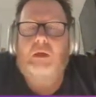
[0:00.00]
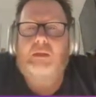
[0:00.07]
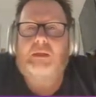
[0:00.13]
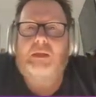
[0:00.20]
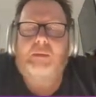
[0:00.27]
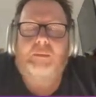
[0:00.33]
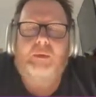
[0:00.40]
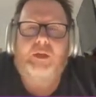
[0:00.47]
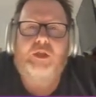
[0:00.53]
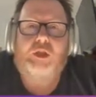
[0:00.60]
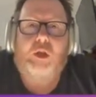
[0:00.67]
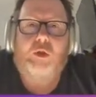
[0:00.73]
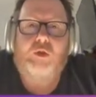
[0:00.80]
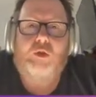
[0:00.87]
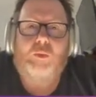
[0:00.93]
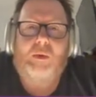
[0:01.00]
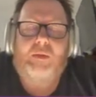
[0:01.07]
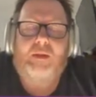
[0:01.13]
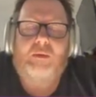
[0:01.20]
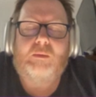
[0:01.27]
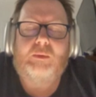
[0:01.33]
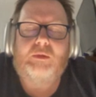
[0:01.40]
I deliberately chose
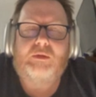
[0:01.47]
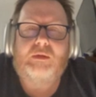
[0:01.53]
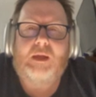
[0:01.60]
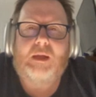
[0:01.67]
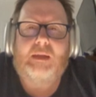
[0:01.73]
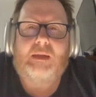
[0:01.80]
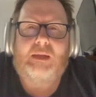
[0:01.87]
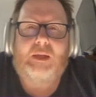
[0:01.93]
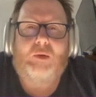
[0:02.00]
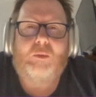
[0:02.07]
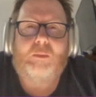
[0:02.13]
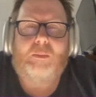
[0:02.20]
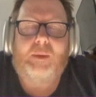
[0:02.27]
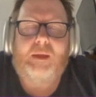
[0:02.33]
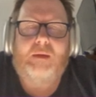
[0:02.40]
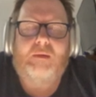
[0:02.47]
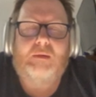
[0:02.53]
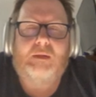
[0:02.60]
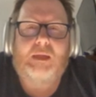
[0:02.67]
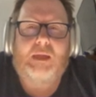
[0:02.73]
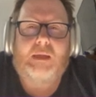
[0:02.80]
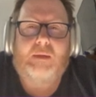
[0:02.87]
one that was a little bit
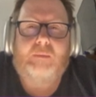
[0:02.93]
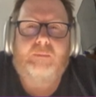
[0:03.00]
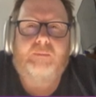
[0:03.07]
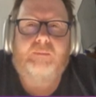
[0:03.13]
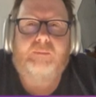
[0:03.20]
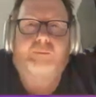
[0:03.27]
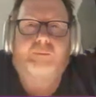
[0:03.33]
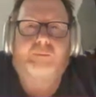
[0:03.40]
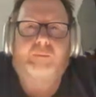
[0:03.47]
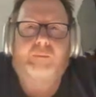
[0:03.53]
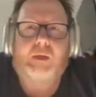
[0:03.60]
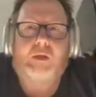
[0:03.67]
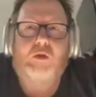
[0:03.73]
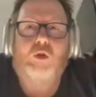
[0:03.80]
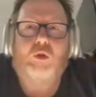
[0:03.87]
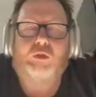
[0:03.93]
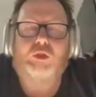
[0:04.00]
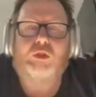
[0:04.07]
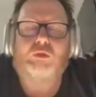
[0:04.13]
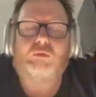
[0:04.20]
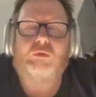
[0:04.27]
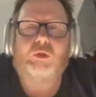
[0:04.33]

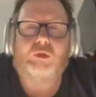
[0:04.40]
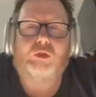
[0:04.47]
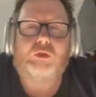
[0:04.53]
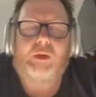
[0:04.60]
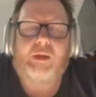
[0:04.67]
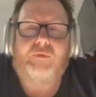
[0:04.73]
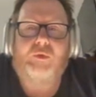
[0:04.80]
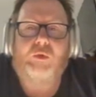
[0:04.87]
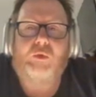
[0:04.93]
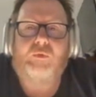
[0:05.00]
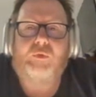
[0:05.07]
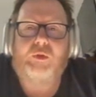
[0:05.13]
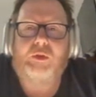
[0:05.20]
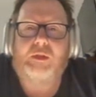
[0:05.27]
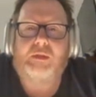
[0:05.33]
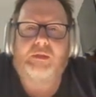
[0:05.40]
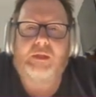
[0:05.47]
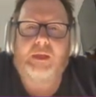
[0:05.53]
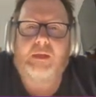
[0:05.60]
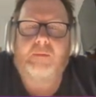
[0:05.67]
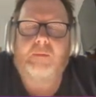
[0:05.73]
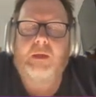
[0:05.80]
not straightforward for you to
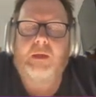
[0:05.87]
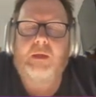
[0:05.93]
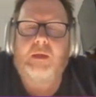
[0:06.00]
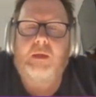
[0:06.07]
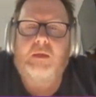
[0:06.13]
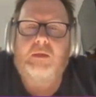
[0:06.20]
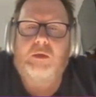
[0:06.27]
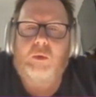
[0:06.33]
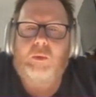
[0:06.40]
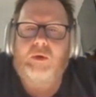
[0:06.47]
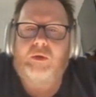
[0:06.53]
see. So I